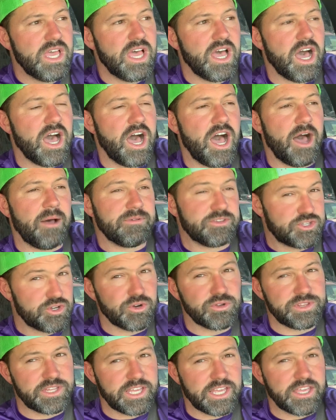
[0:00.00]
uh,
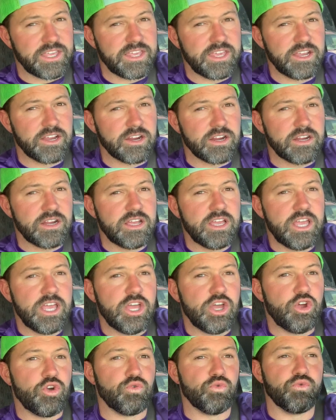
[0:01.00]
certainly a year,
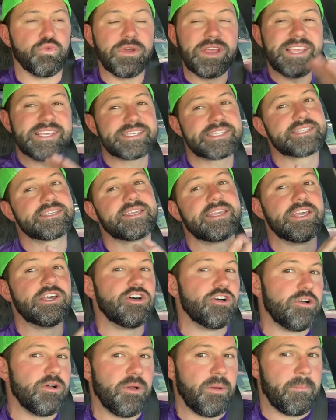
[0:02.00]

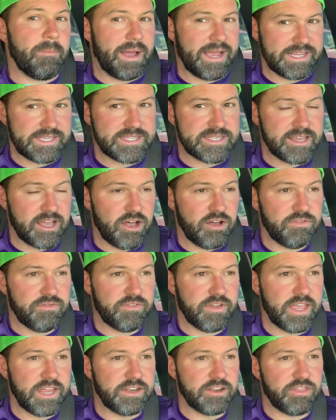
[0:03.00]
reskill myself
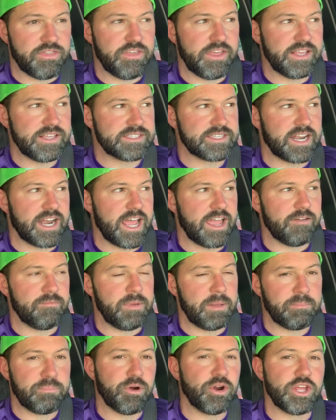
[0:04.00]
into things that I have
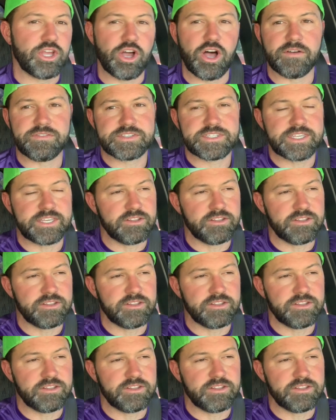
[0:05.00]
been putting off,